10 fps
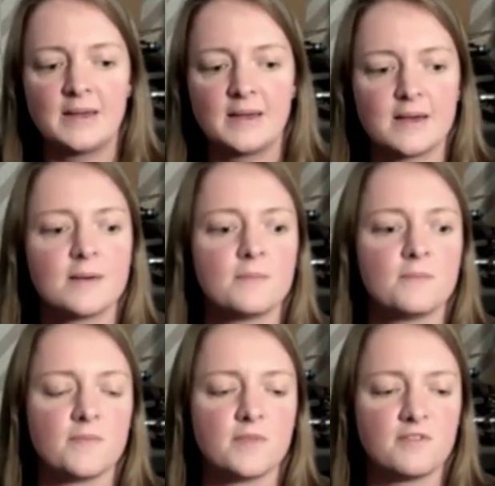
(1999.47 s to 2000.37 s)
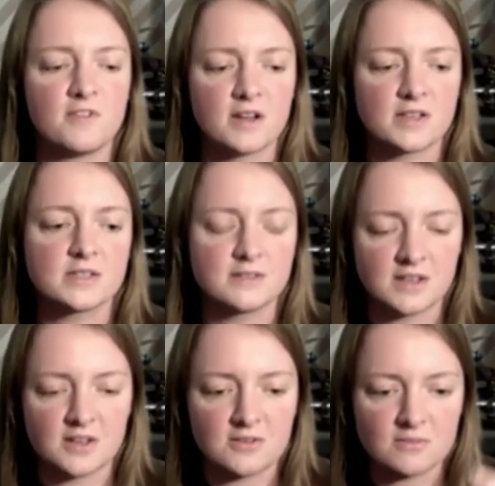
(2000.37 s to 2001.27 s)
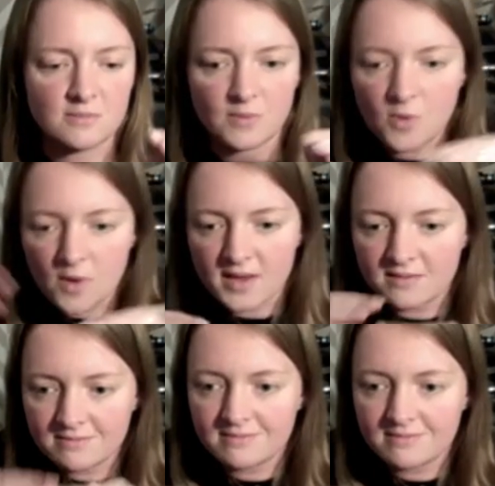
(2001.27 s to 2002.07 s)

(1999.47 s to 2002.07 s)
the verse, you know, quite